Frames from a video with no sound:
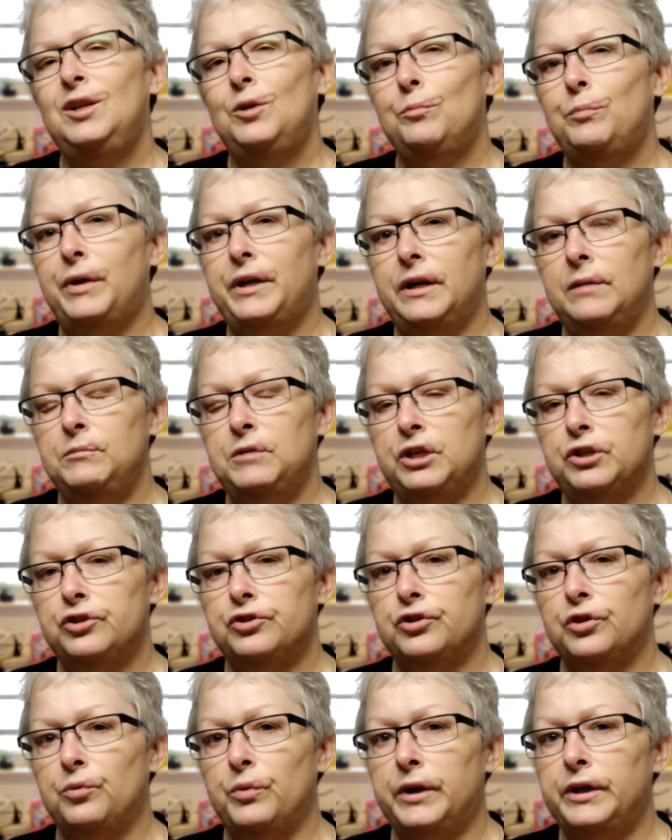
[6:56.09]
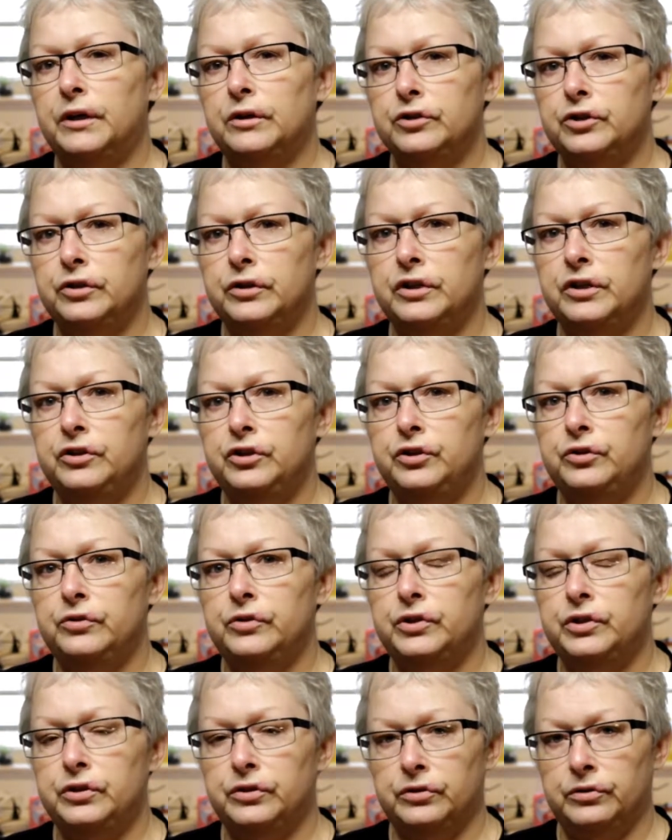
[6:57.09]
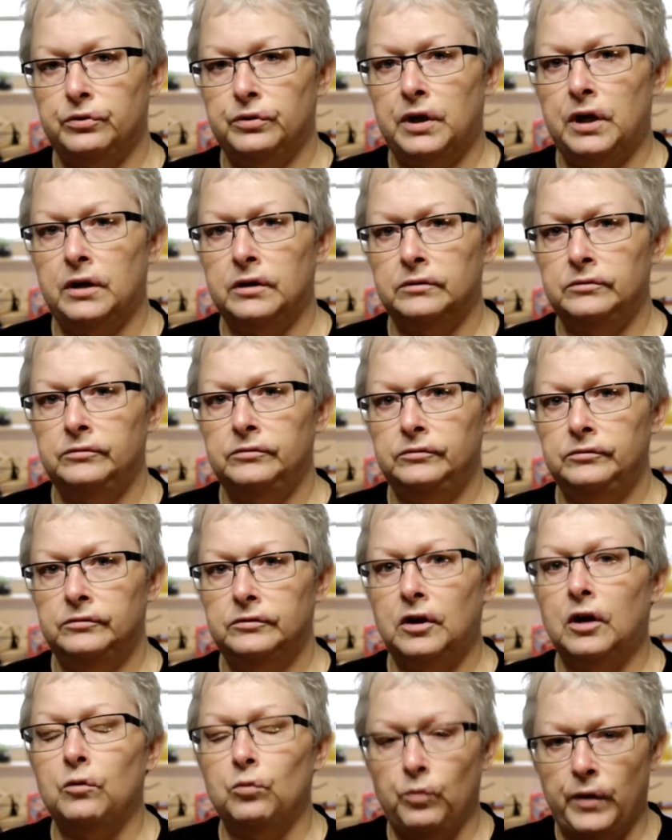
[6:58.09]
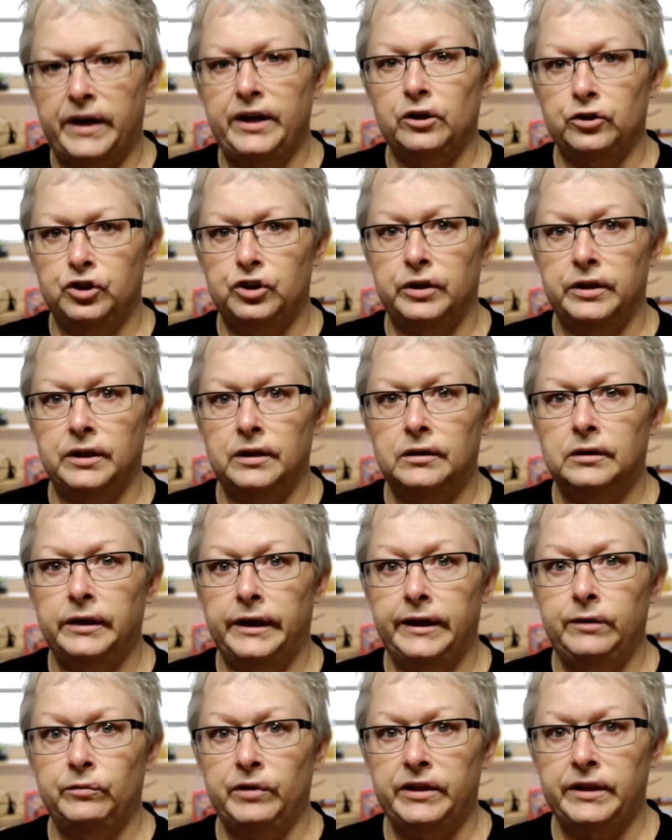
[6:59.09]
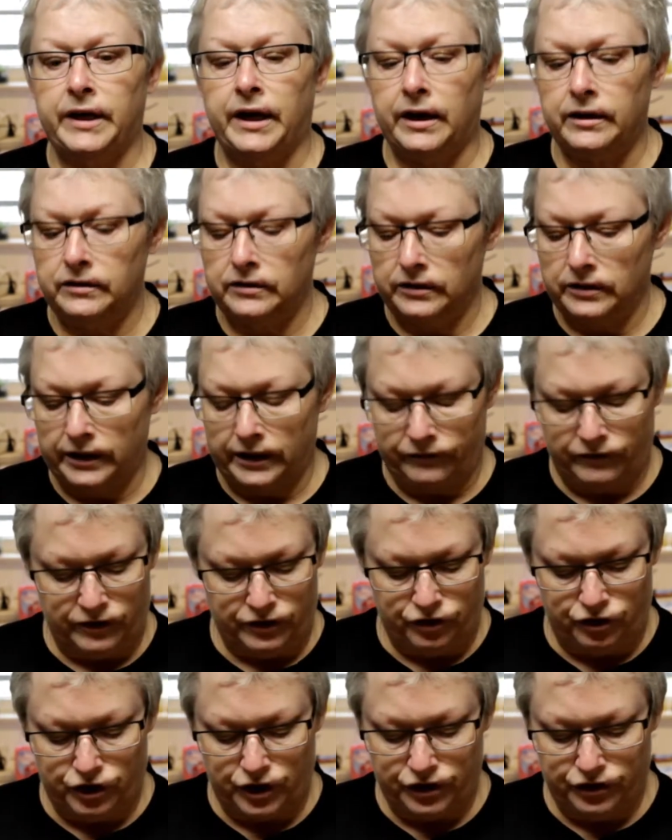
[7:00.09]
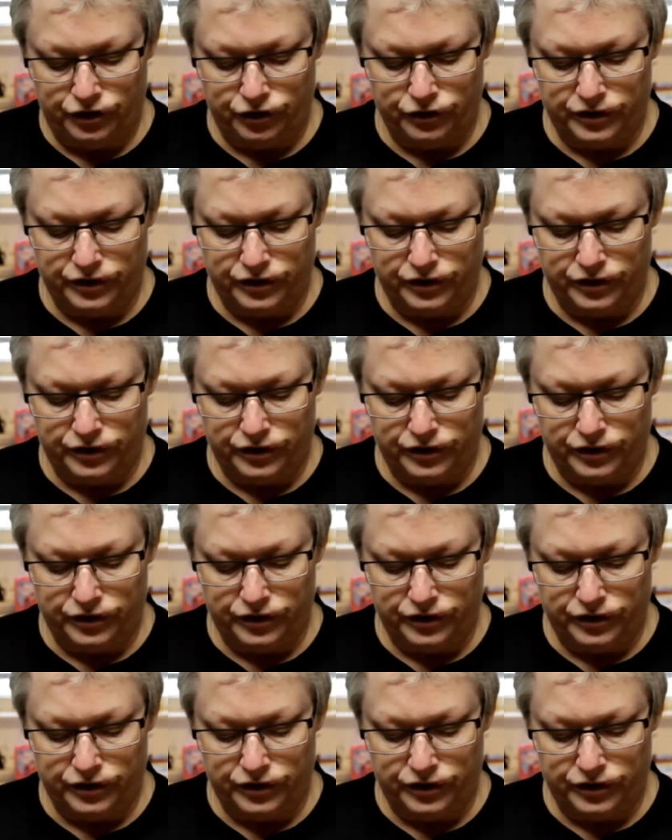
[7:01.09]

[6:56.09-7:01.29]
But I'm not sure what else you can use to, or what else you can clean with that if it's just your